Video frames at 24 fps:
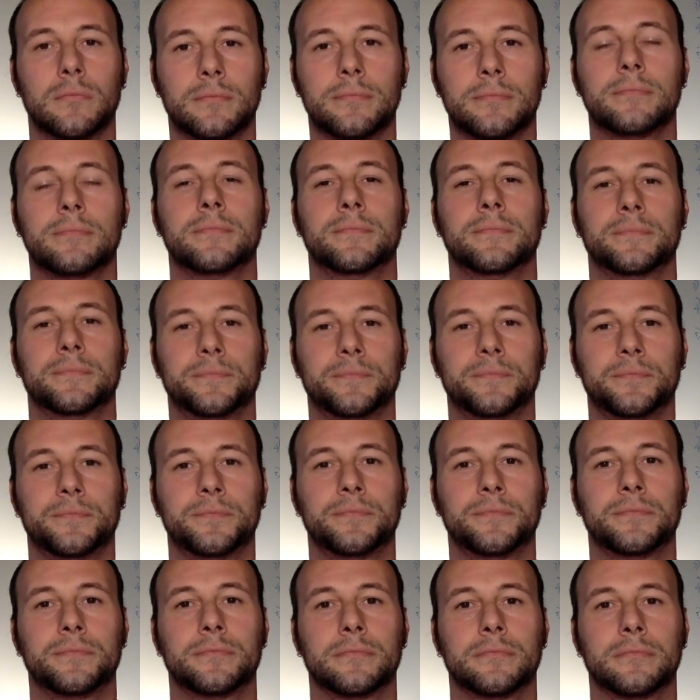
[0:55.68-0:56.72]

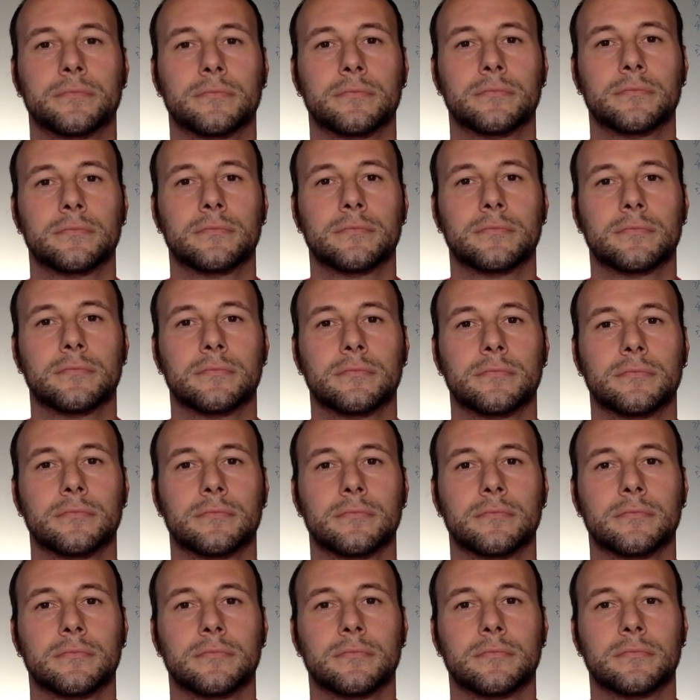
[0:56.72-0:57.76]

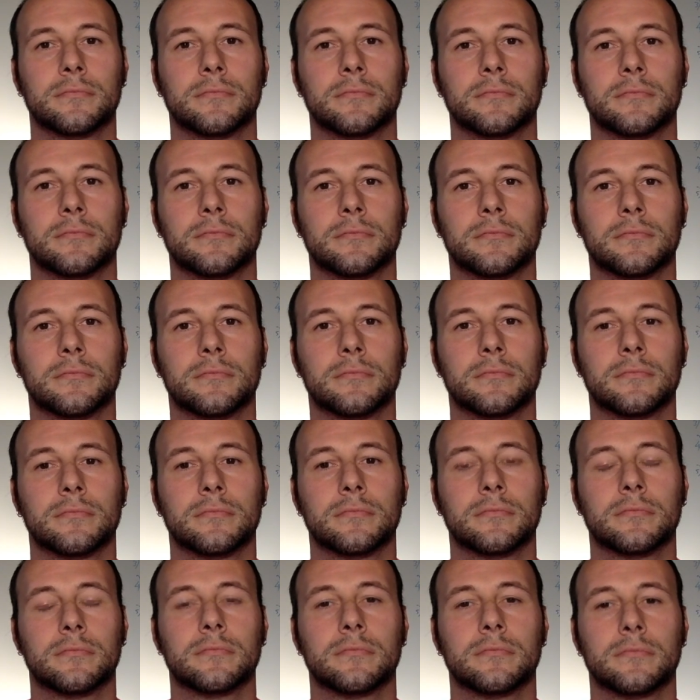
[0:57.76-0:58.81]

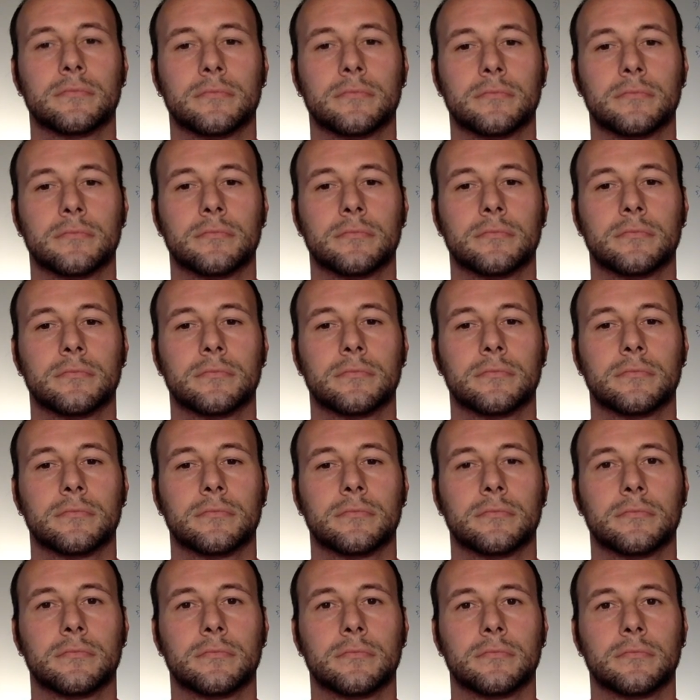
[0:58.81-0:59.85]

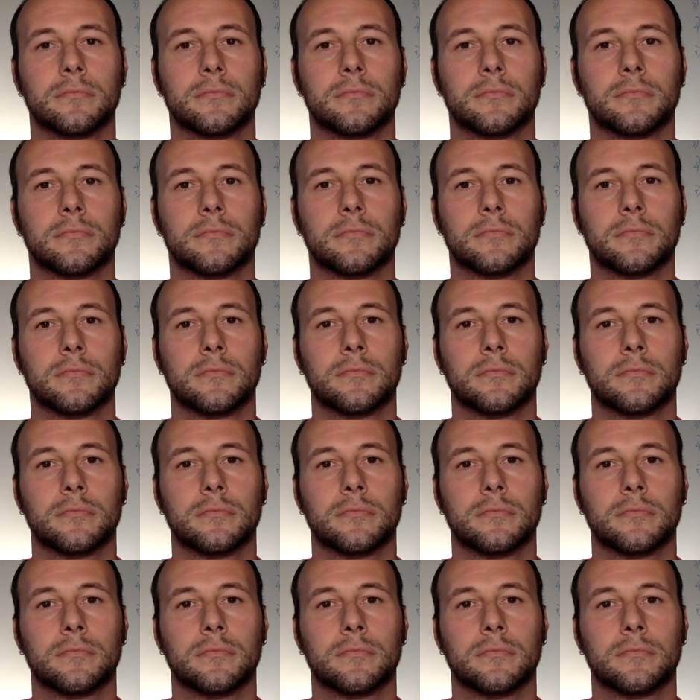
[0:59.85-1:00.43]
(silent)